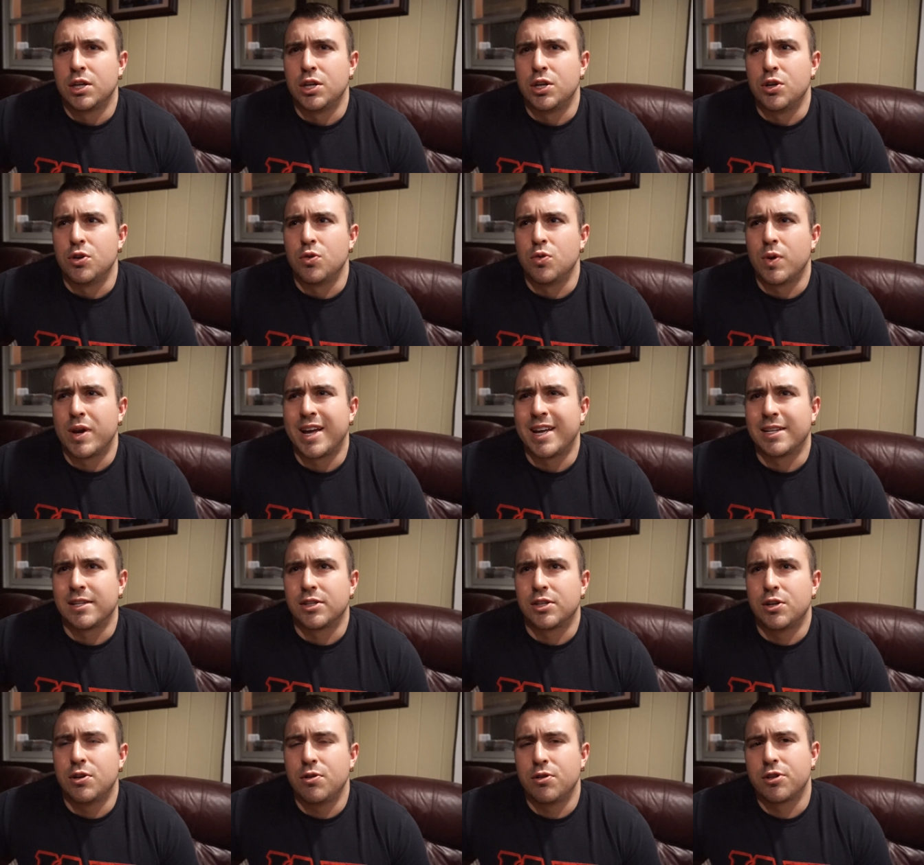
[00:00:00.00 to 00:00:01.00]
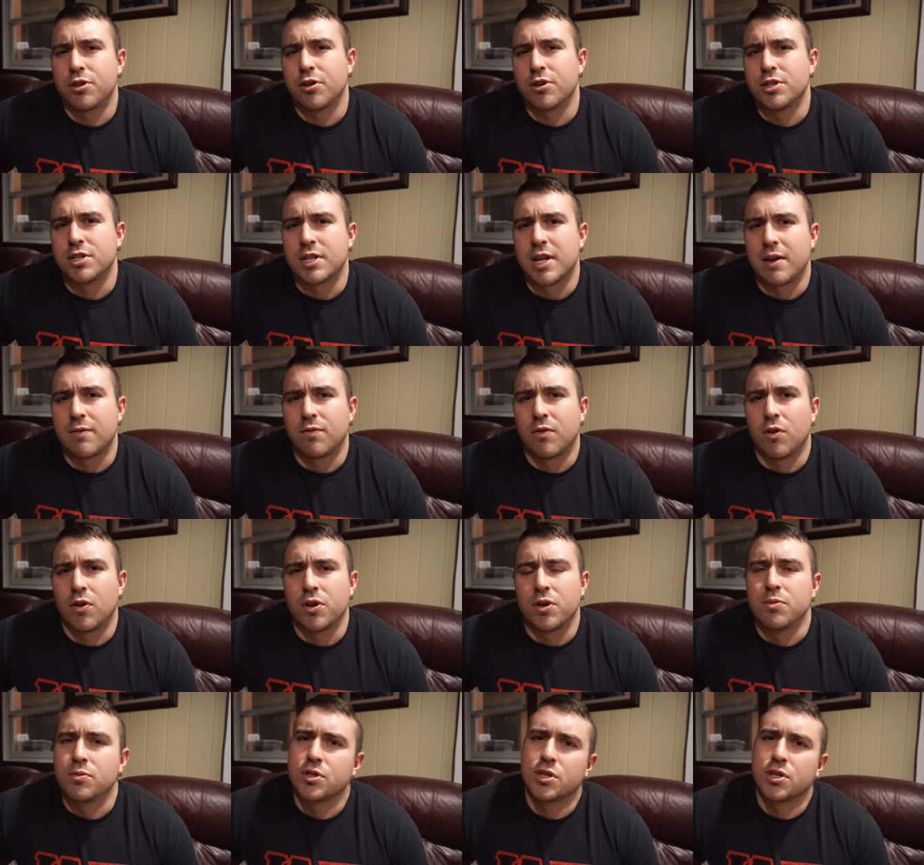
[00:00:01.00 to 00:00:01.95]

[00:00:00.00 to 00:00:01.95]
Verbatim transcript: you hit two thirds of that volume.